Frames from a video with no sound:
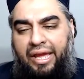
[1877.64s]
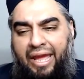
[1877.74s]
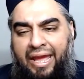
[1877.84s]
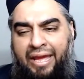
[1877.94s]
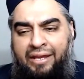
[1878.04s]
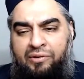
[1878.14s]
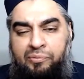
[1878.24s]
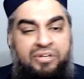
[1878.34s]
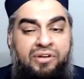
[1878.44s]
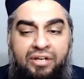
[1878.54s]
And
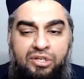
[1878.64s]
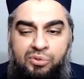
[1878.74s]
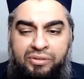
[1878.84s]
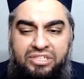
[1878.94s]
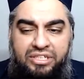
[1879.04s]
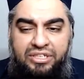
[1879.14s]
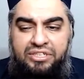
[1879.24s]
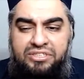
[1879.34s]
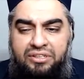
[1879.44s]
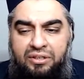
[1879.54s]
we're talking 20
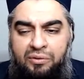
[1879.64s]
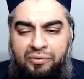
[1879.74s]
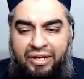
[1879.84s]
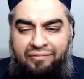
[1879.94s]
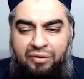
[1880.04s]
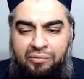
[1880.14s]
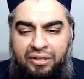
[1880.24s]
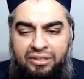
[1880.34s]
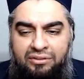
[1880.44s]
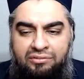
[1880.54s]
years ago when
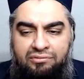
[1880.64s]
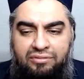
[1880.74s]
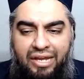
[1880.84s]
everyone,